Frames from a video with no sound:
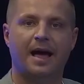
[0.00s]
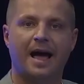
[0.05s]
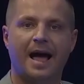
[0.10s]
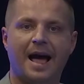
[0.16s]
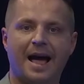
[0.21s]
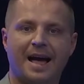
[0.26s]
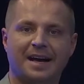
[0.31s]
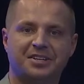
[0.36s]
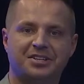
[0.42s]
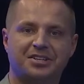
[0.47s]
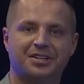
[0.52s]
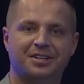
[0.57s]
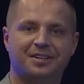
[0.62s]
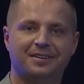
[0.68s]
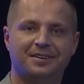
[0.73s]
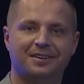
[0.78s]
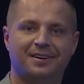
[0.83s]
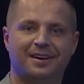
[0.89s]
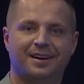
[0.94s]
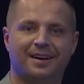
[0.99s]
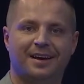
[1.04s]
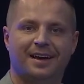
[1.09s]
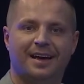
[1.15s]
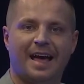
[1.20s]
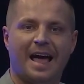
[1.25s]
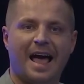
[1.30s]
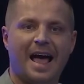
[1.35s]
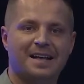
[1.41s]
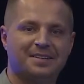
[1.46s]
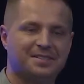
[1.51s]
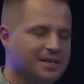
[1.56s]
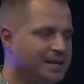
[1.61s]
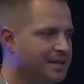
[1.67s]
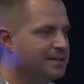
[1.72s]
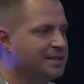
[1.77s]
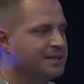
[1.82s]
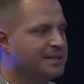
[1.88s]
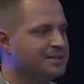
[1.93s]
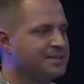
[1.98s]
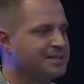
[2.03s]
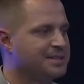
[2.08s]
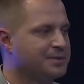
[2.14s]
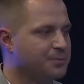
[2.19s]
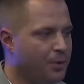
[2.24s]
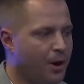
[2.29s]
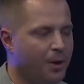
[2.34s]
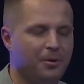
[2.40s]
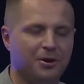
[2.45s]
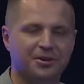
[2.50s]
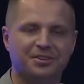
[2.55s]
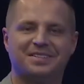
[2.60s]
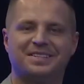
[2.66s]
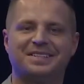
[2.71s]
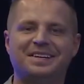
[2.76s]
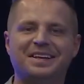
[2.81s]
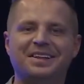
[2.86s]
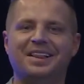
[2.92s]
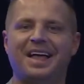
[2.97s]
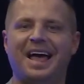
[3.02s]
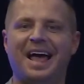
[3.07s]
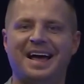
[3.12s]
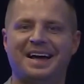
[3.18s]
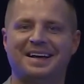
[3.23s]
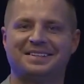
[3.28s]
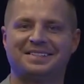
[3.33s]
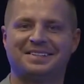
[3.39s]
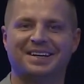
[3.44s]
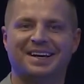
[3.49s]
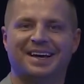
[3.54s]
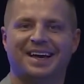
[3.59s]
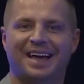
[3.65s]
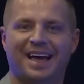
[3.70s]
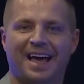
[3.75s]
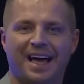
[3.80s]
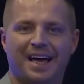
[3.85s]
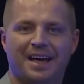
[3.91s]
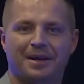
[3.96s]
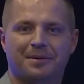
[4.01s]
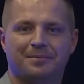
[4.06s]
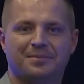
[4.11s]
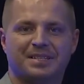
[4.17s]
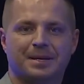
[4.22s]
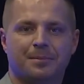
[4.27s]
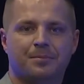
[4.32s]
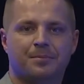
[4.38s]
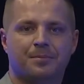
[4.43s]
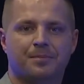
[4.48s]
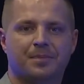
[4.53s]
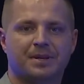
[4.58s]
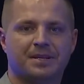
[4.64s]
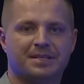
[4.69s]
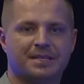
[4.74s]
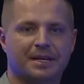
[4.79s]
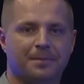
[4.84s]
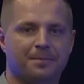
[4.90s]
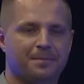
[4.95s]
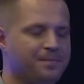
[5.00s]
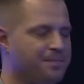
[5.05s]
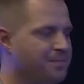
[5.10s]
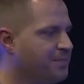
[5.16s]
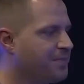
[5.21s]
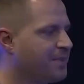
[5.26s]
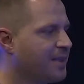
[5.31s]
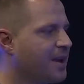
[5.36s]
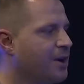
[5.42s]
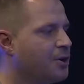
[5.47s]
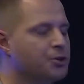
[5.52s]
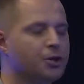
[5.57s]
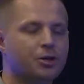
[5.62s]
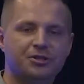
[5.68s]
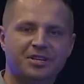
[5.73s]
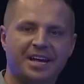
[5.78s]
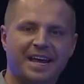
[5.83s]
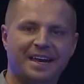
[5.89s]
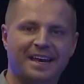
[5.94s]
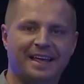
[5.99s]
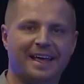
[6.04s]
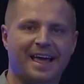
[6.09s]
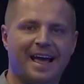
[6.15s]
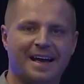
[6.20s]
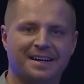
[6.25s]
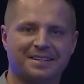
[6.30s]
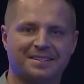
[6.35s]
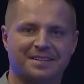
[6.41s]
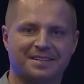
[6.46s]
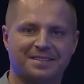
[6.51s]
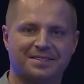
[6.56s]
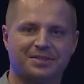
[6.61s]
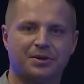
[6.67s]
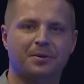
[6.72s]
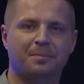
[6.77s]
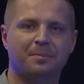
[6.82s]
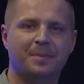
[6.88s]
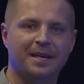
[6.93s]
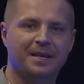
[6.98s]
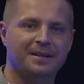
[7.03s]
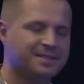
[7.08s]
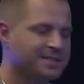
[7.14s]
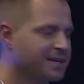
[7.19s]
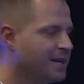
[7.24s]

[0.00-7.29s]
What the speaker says: action has, this robot still has some rotating axis. So it means